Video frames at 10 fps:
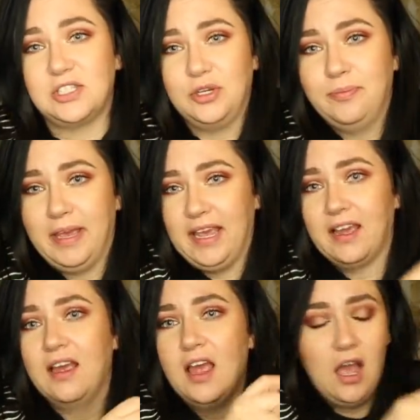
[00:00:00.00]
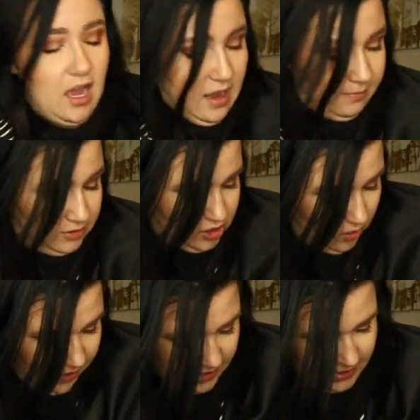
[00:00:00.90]
too big.
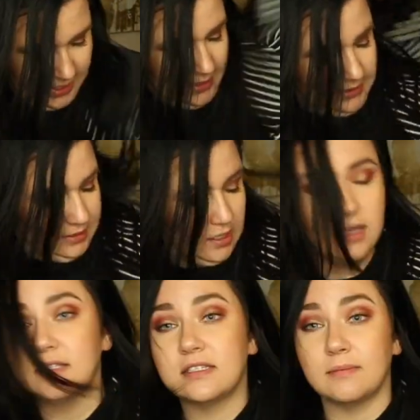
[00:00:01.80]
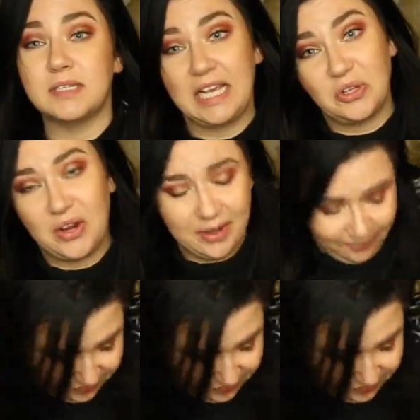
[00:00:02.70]
So it needs some tailoring.